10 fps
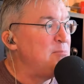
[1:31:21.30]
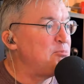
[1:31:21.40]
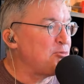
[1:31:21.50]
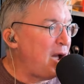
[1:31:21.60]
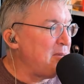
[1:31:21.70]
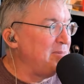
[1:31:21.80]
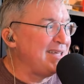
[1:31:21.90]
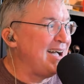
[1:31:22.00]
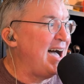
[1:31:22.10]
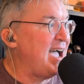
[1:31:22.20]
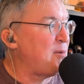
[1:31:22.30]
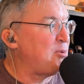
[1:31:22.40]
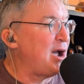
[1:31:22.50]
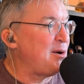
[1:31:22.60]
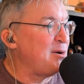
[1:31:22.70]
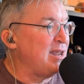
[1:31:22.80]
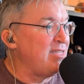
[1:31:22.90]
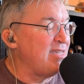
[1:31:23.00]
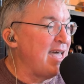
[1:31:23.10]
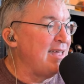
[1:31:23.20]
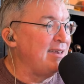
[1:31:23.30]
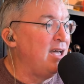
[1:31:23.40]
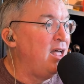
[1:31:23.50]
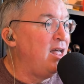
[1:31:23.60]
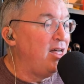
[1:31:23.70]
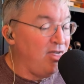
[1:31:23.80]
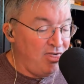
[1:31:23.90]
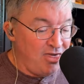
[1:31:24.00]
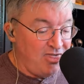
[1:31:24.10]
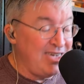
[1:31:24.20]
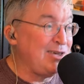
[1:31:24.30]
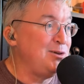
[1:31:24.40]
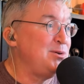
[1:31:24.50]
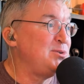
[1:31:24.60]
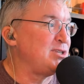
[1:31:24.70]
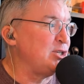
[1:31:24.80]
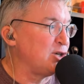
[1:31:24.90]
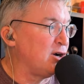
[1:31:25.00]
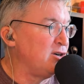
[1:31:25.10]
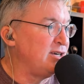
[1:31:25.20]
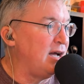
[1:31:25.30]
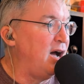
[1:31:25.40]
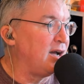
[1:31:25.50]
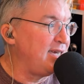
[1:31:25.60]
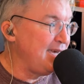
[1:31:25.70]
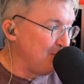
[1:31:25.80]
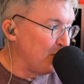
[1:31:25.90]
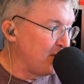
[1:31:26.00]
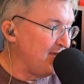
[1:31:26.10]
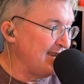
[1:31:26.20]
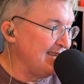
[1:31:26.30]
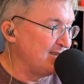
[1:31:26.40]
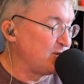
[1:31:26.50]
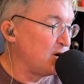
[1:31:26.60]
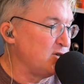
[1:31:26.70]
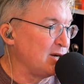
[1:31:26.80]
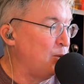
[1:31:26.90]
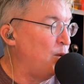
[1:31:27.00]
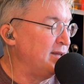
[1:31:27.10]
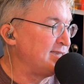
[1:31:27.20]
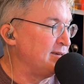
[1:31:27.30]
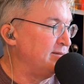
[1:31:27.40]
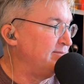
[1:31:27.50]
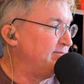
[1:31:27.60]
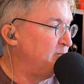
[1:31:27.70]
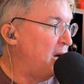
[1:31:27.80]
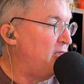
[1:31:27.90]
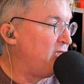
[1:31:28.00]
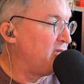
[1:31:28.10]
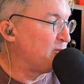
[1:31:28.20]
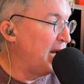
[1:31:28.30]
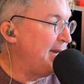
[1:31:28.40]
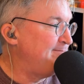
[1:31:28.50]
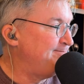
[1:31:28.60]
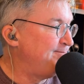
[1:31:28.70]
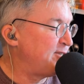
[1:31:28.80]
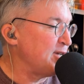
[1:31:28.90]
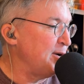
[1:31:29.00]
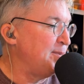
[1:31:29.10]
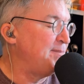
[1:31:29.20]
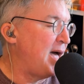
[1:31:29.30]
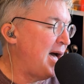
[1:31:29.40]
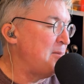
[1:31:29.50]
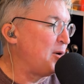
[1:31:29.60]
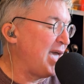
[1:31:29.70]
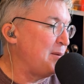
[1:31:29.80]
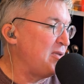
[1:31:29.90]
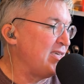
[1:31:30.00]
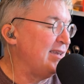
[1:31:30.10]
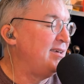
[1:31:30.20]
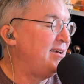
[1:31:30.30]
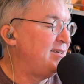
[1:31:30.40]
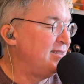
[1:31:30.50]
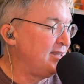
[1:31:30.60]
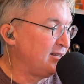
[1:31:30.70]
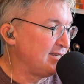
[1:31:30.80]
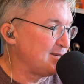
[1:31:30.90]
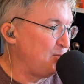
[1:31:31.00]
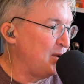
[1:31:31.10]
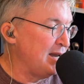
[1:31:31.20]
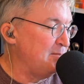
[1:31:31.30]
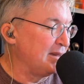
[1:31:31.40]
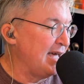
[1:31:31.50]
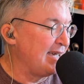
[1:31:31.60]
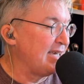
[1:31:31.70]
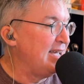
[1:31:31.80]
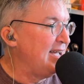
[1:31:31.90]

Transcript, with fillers: probably a higher priority than the thing you use to charge a keyboard that needs charging once a month, right? Mm-hmm. So I'm okay with it. A little disappointed, but like,